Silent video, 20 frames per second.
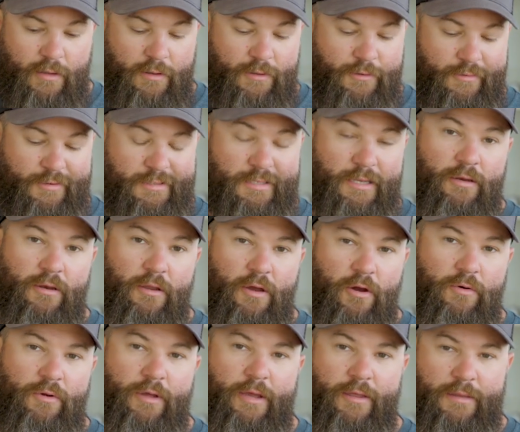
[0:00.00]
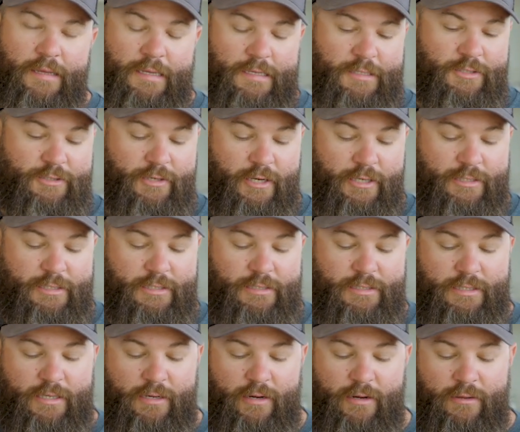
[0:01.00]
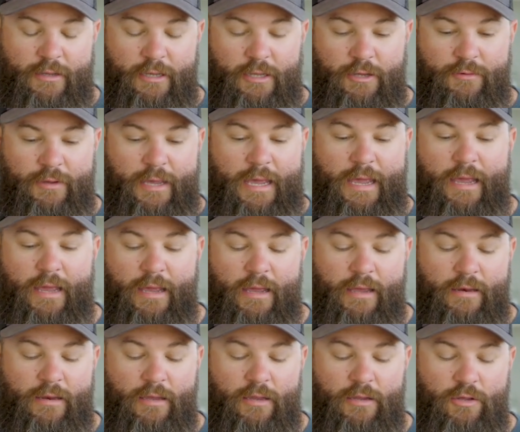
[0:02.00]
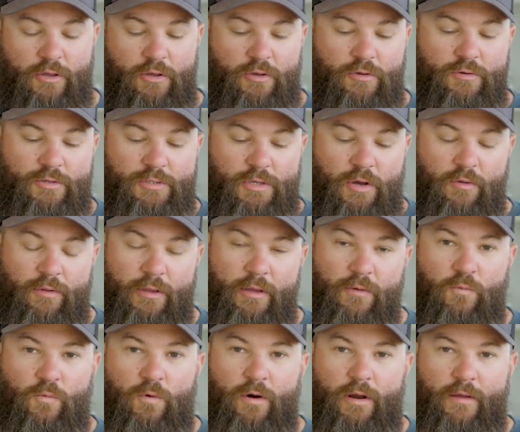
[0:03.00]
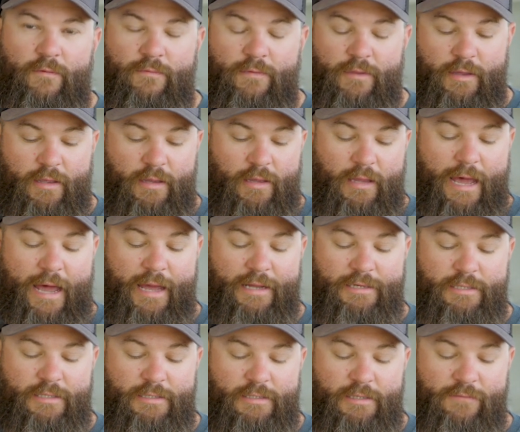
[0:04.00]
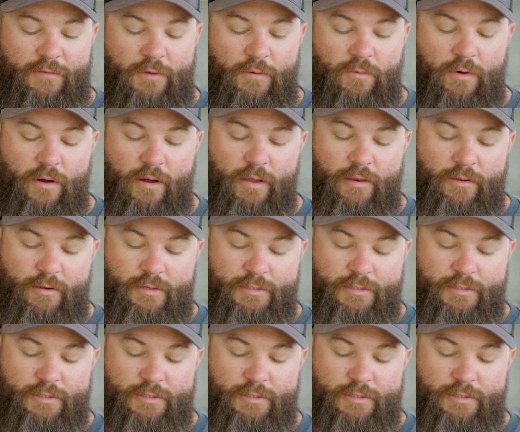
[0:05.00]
There is a note in the instructions here that you can use only one of the latches if you want.